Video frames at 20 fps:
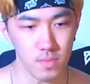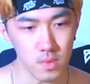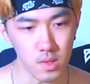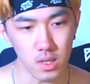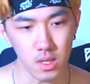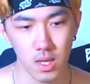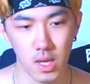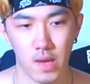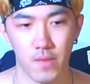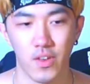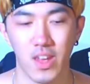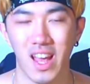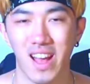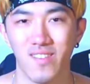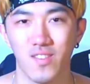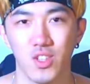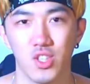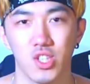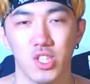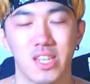If you
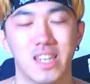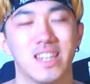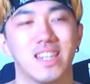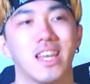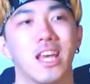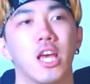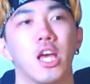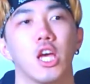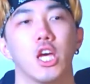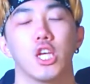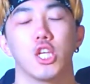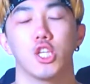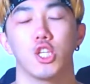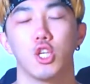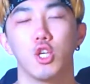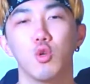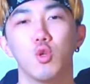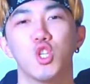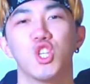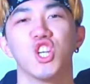haven't seen
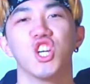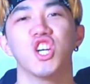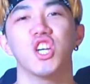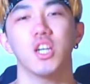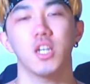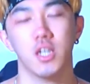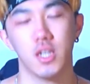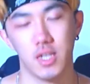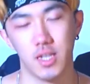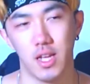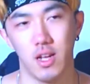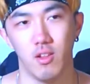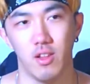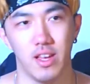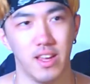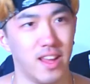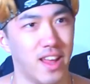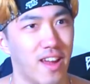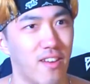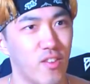You Jump, now
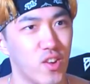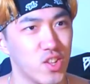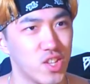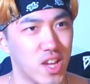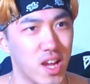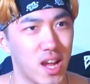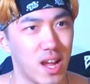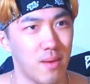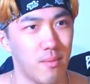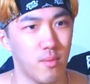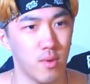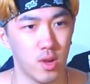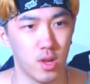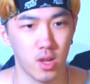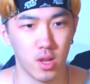like every time,